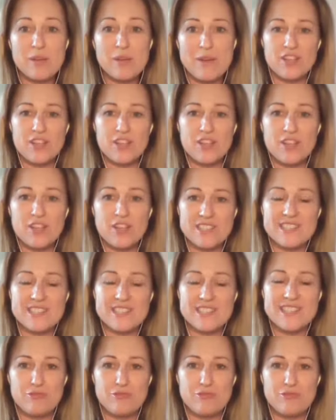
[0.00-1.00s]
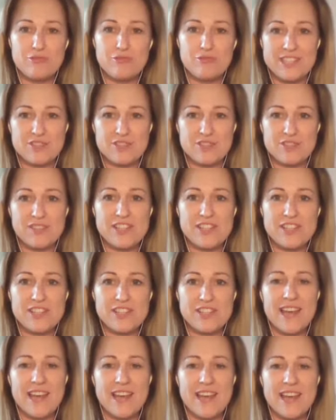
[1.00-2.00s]
of my daughters is a really strict
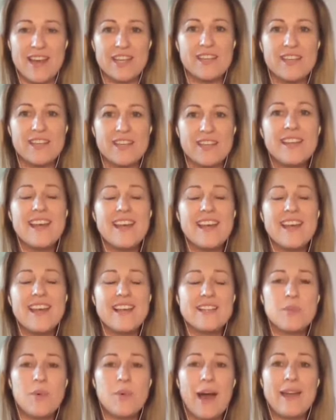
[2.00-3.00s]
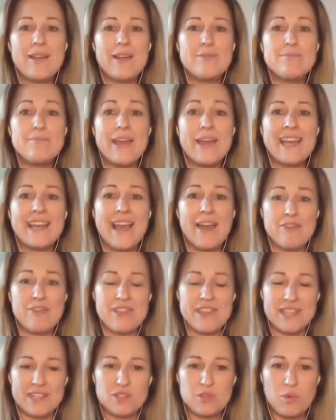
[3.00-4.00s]
vegetarian. So I make
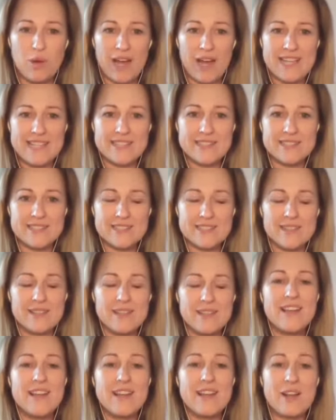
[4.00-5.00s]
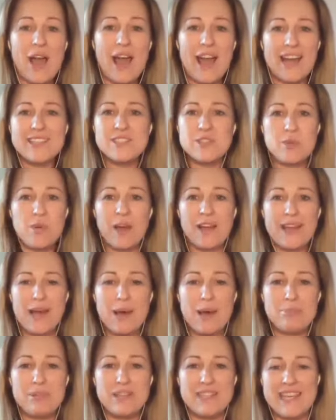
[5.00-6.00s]
everything twice. I'd quite
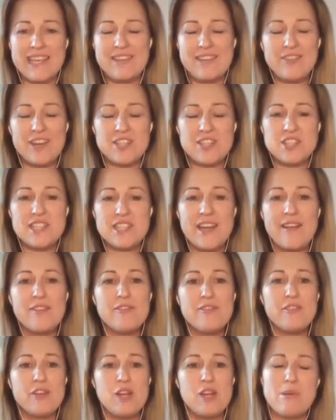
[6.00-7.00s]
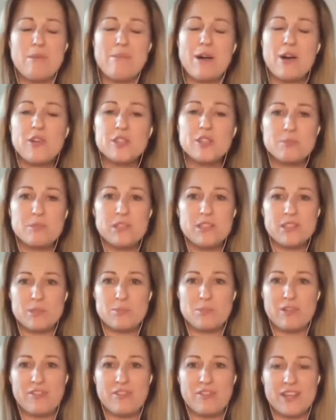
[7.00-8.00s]
happily eat vegetarian food, but my husband does
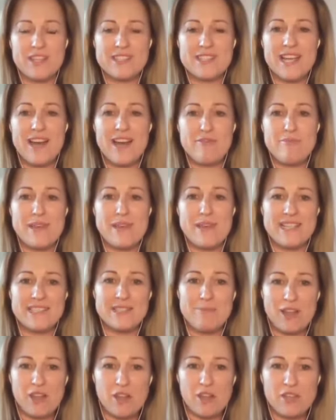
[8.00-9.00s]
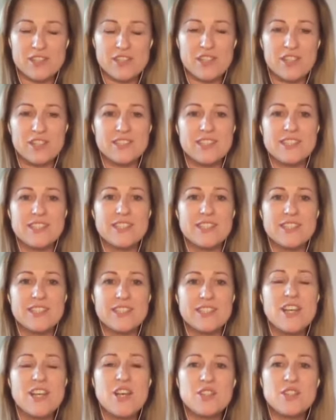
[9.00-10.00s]
prefer to have meat, and my other daughter does.
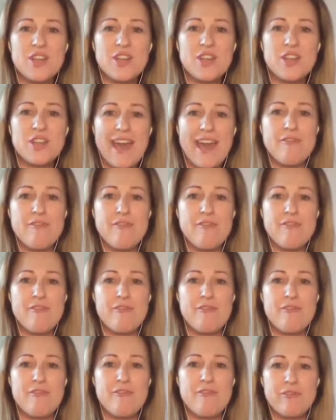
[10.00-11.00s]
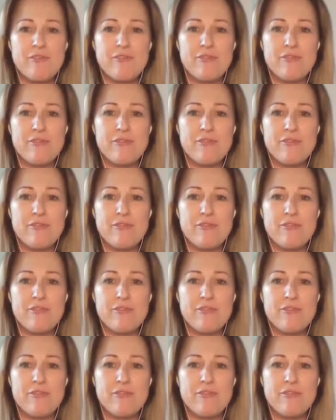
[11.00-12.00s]
So every
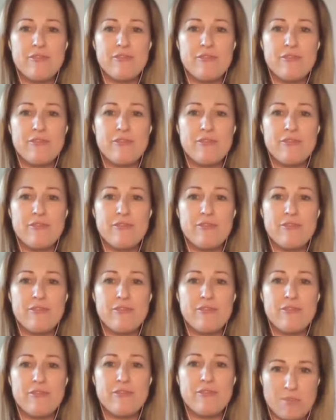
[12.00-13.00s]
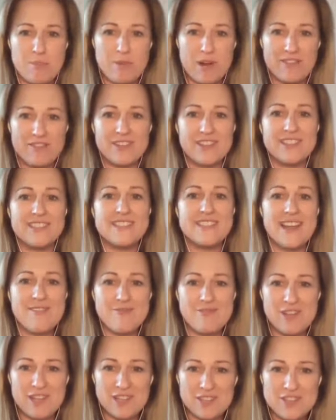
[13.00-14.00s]
meal, I make two lots of every
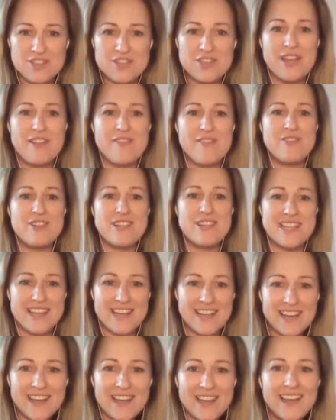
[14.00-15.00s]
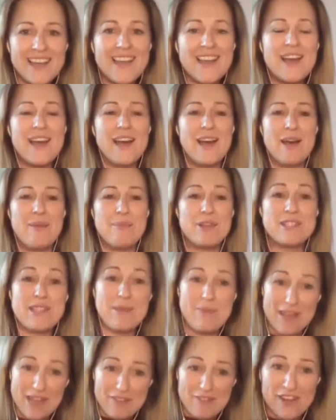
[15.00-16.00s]
breakfast, every lunch, every dinner,
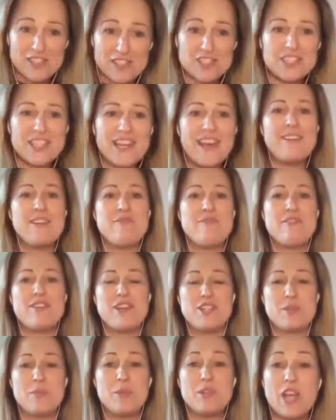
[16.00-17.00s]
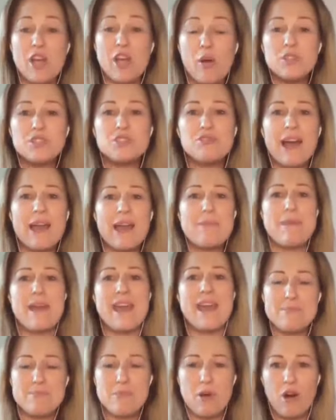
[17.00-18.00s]
because I make a vegetarian version, which I
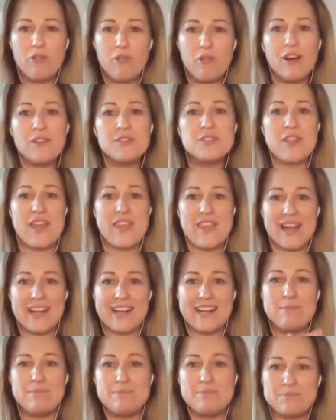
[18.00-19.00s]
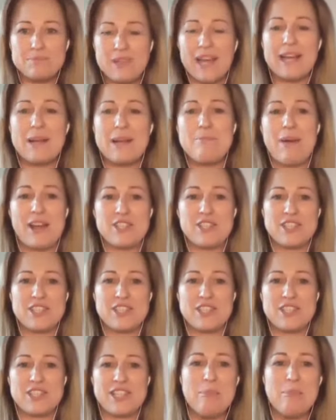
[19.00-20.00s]
always try and make more of, so then I can
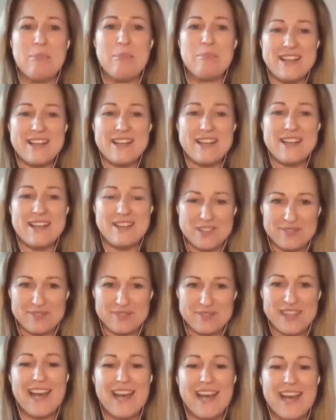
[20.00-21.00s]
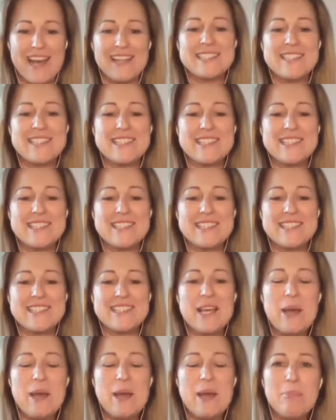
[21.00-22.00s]
kind of batch that up for something else.
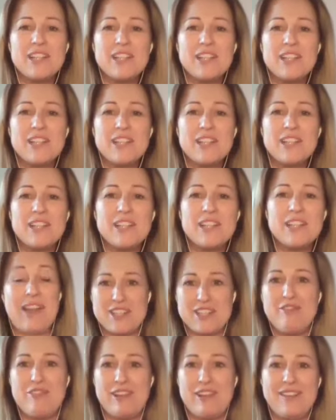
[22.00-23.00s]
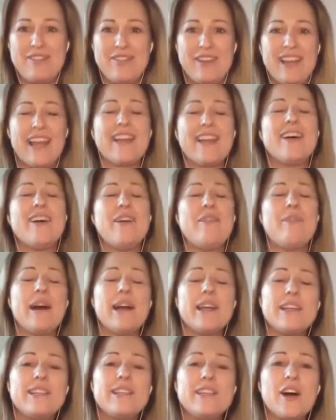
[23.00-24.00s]
I just feel that I do really feel
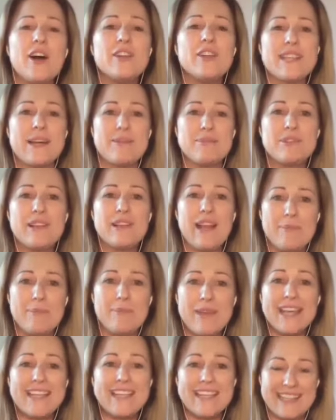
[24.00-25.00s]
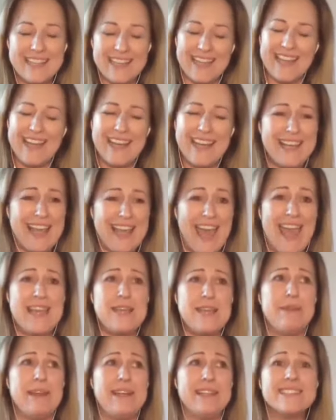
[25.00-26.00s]
like, oh my God, I'm making like
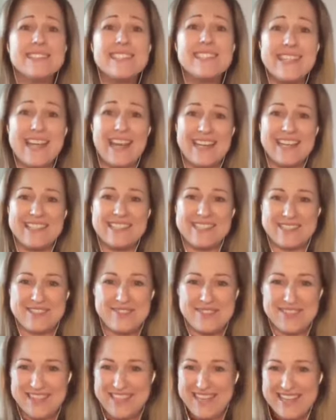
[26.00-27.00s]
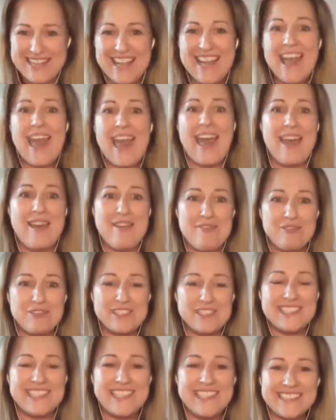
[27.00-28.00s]
eight meals a day or something every
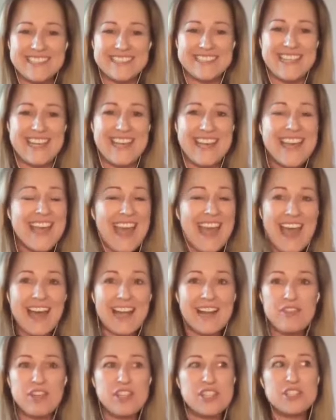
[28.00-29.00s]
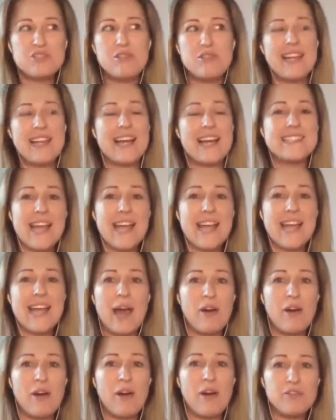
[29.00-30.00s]
single day. And I've only just realised how
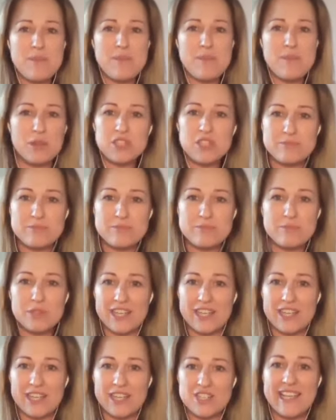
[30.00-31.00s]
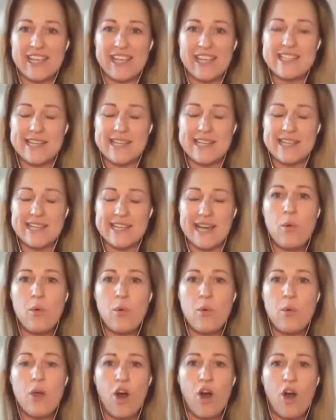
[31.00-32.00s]
often we must actually eat
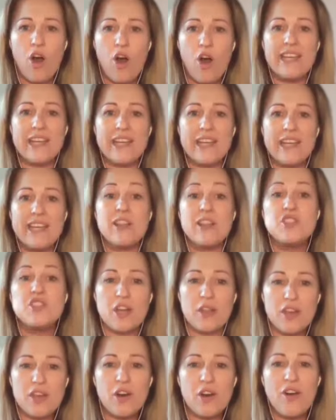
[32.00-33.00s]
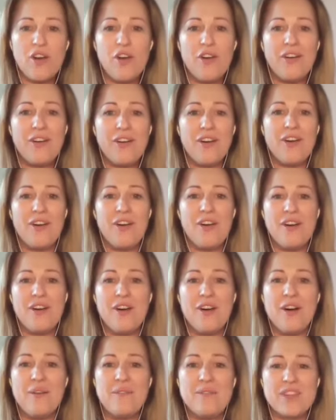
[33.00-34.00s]
out or eat lunch on the go,
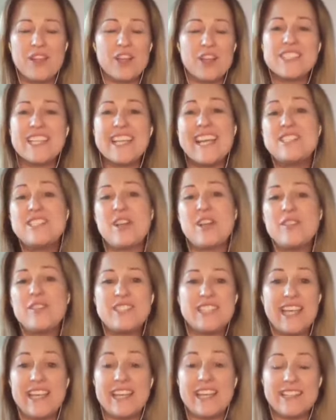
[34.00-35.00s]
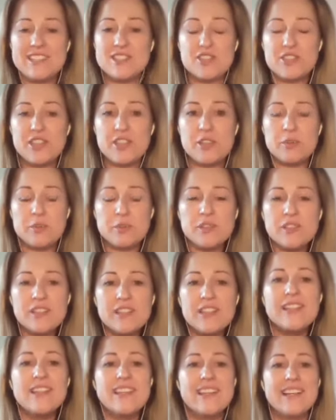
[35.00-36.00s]
or because the kids obviously eat at
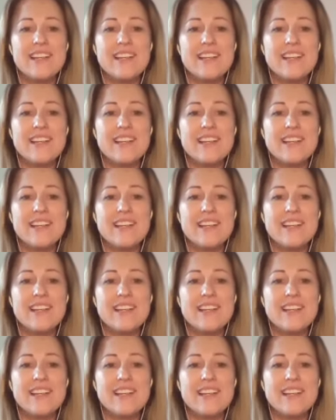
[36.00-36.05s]
school.